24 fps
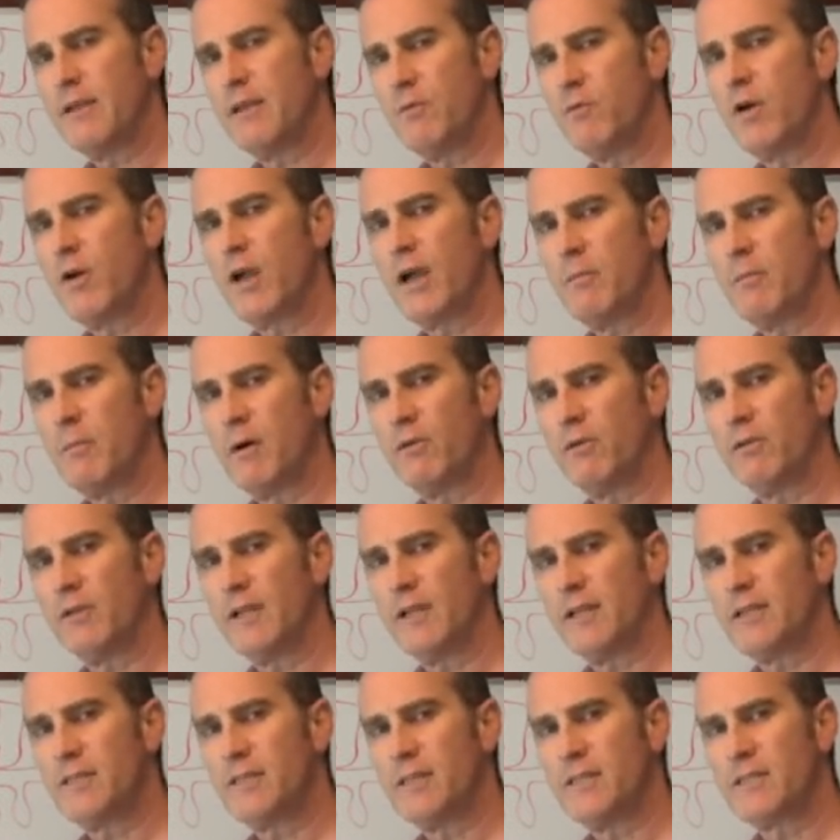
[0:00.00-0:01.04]
They won't come out
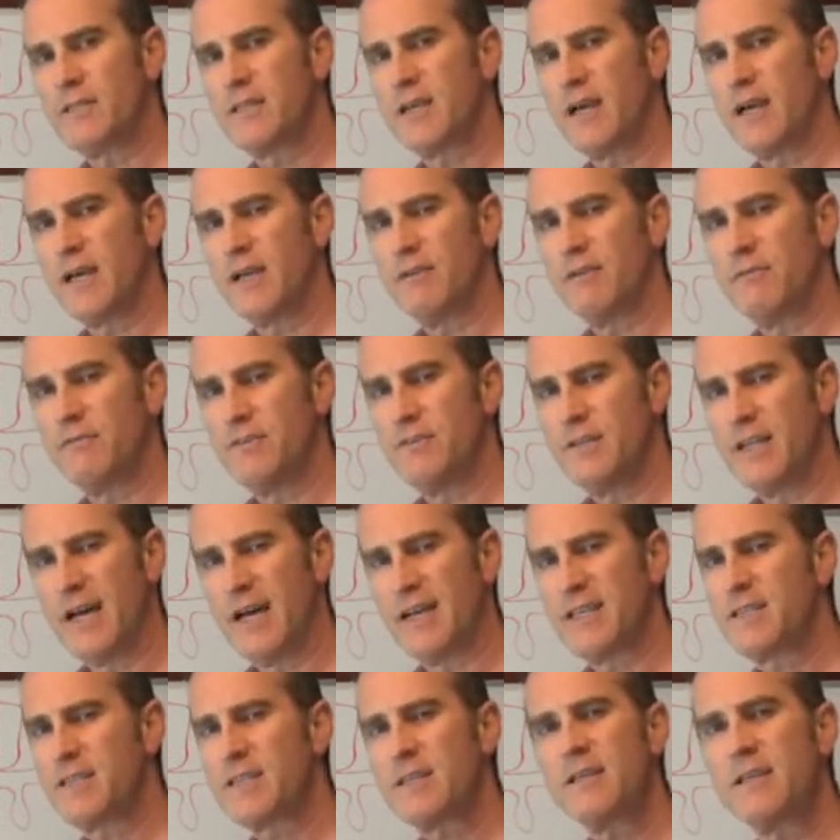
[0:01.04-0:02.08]
unless it's kind of
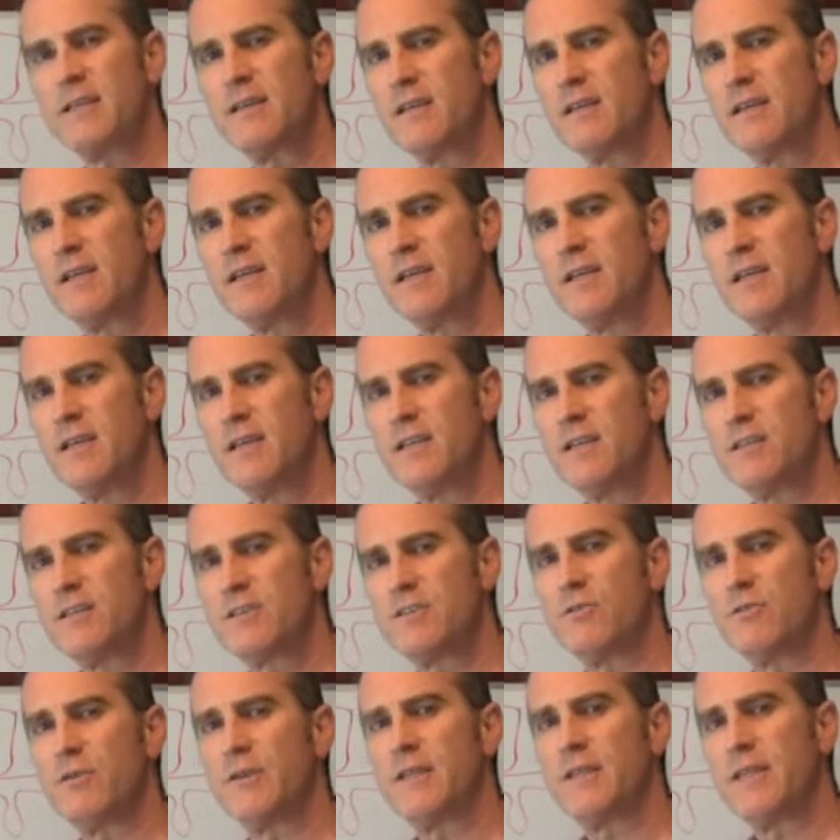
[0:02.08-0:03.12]
dusk.
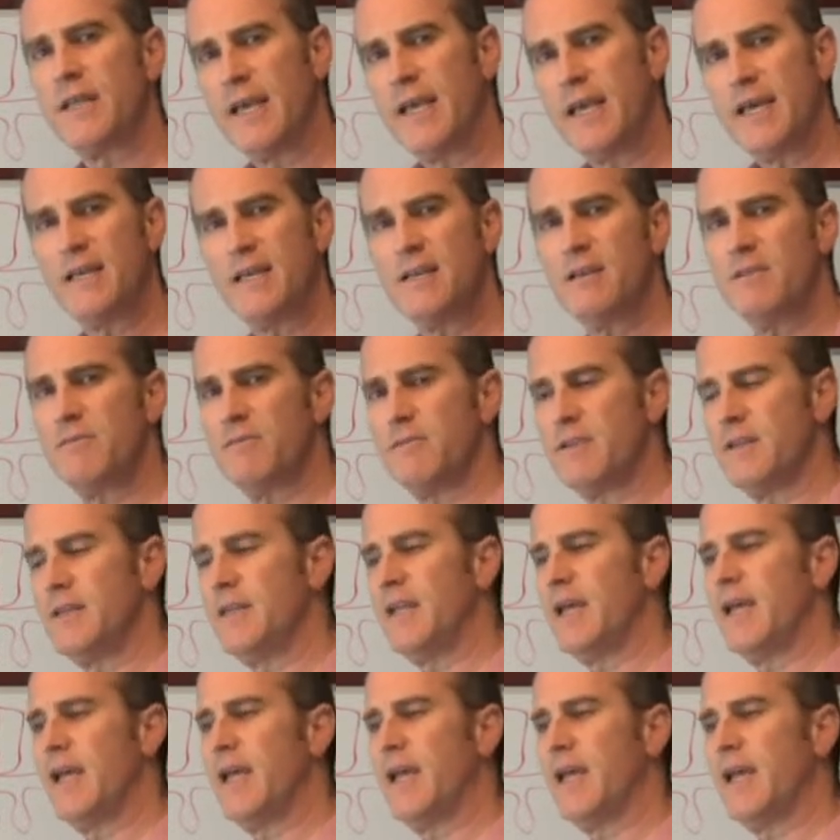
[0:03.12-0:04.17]
So at the end of the
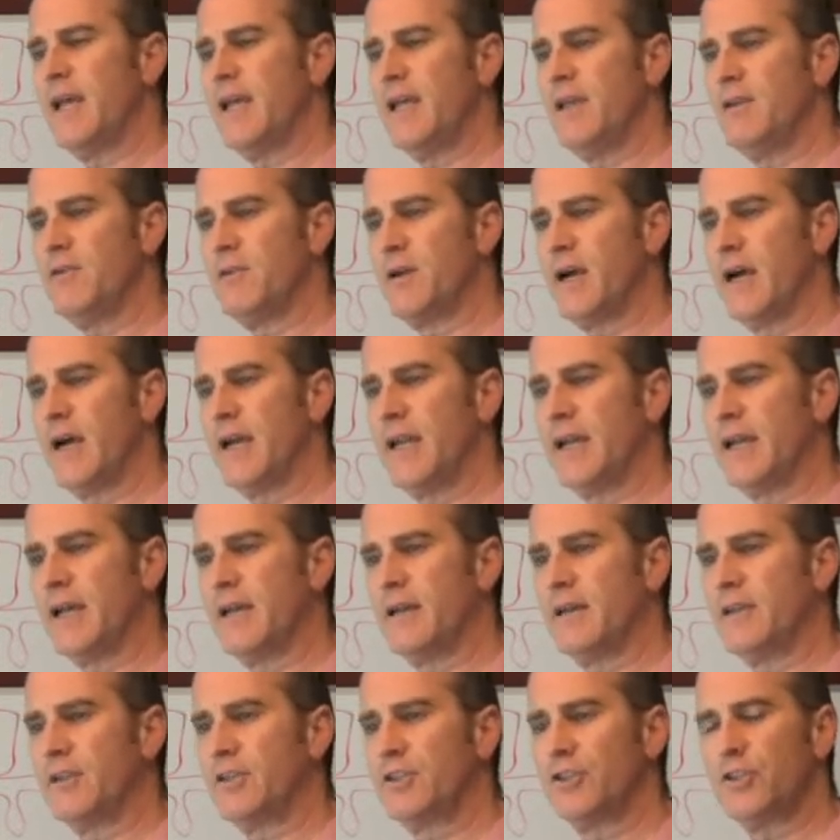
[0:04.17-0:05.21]
day, you kind
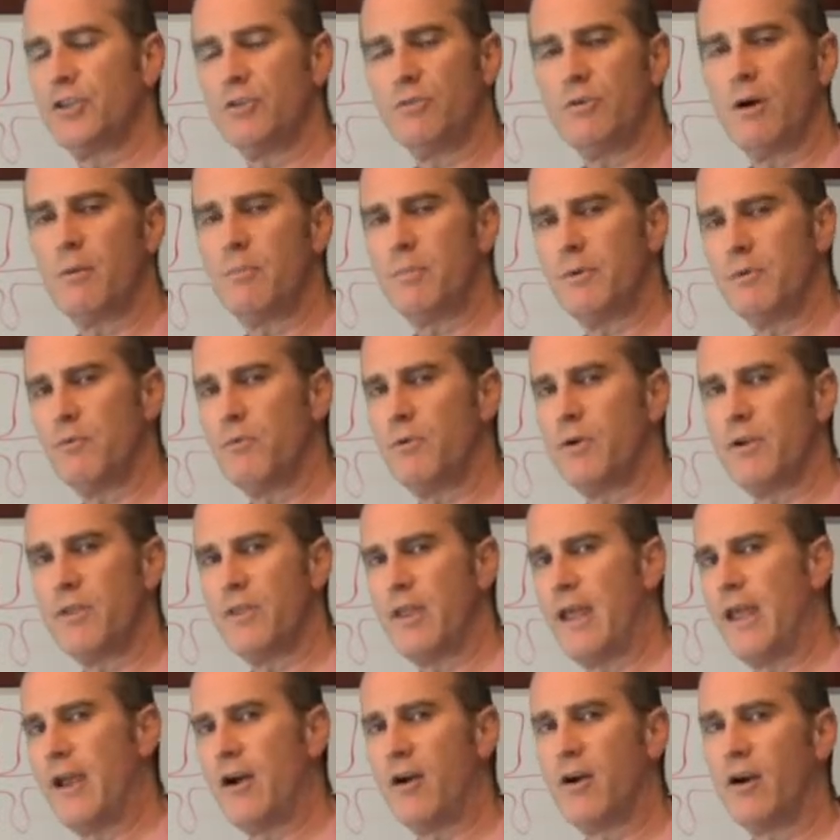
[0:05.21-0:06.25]
of show up at where
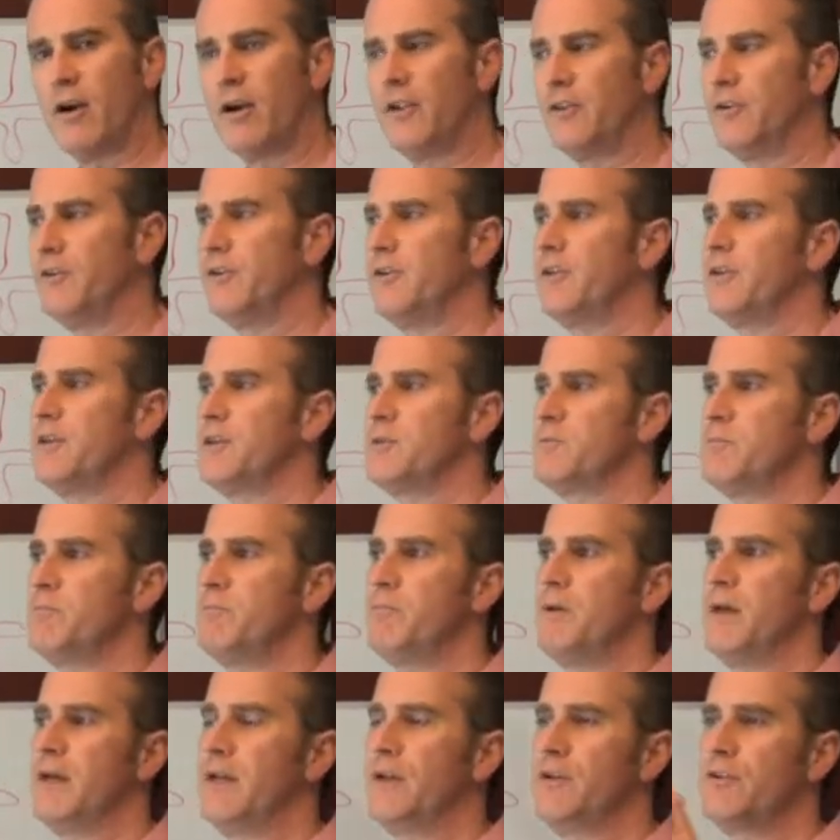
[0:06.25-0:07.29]
they are, and they're in these
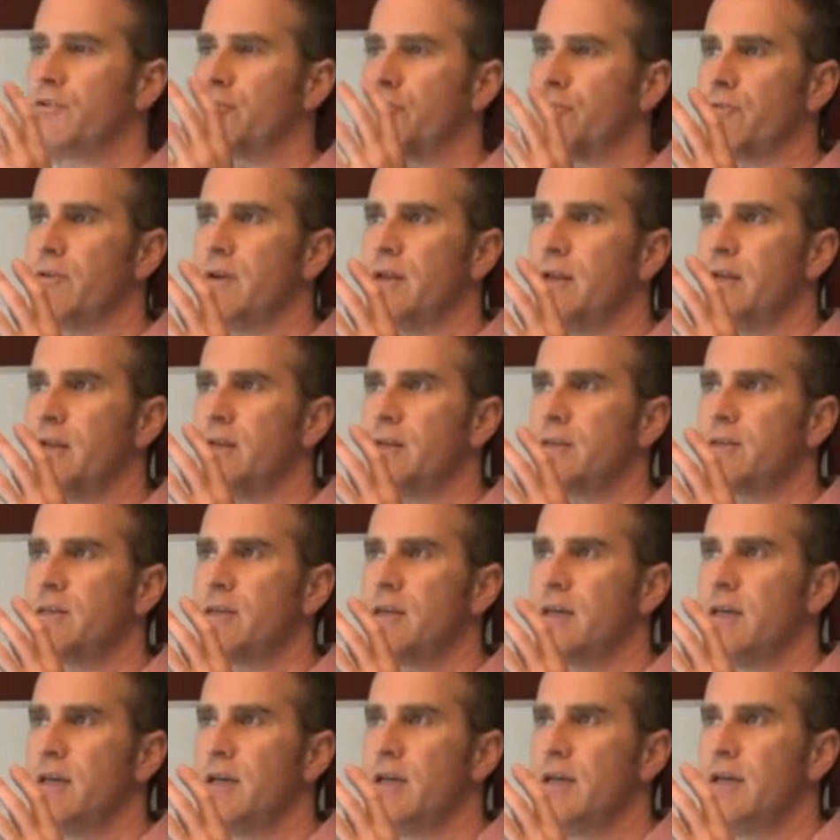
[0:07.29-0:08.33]
big
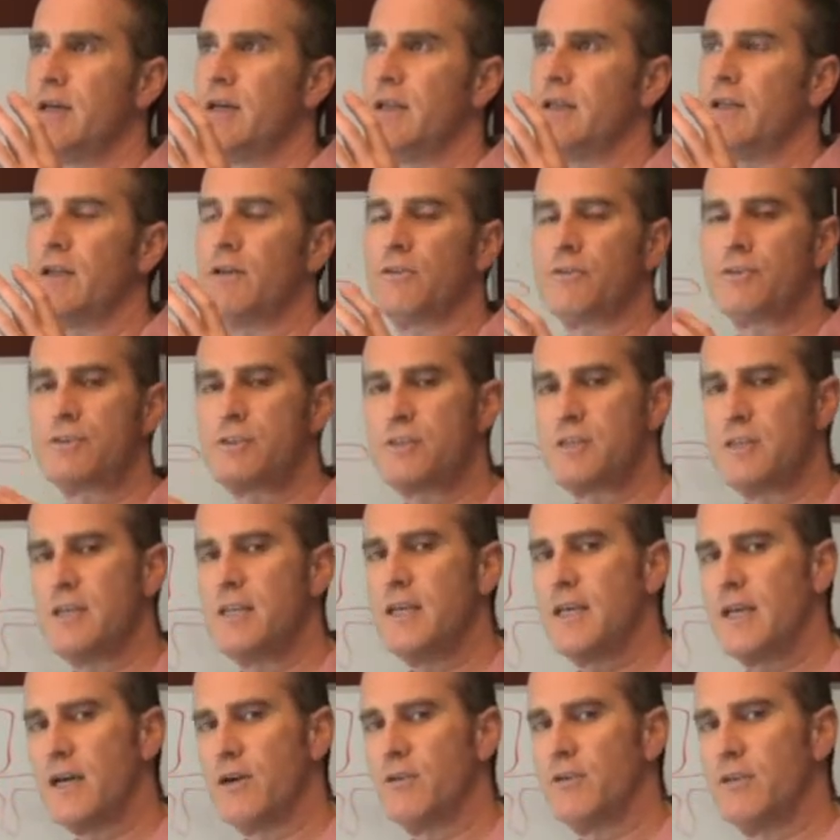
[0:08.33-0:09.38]
trees, and they'll
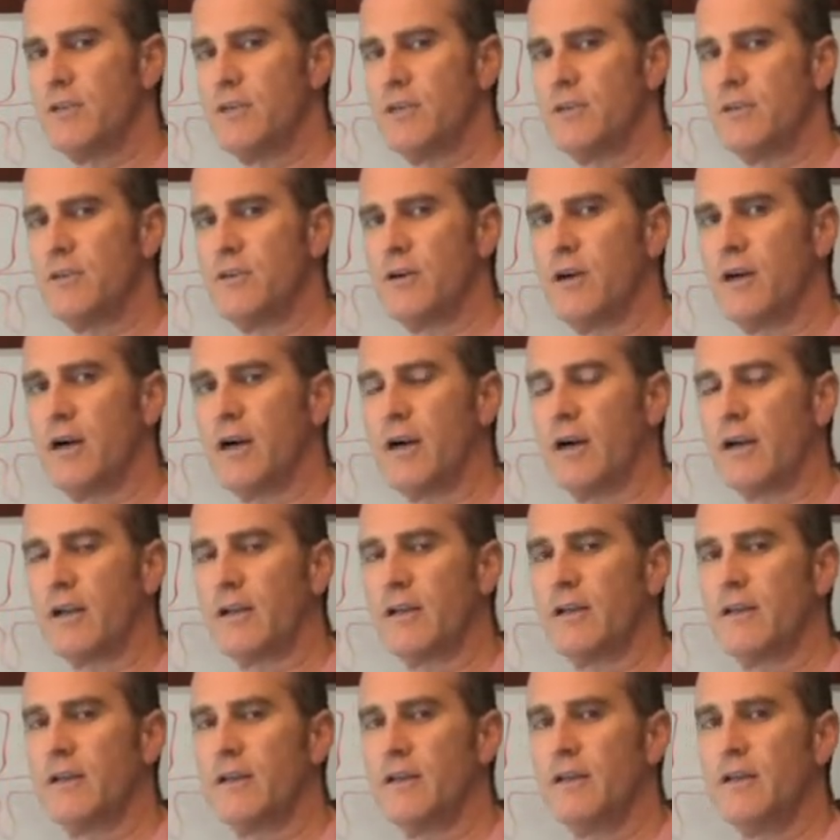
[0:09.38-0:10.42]
sneak out in the dark.